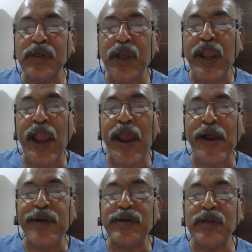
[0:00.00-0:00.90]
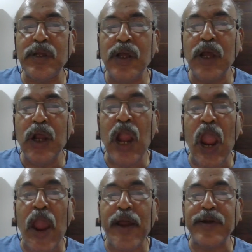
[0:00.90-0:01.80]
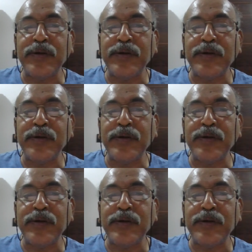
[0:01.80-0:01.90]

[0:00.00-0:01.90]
Gab, Gab.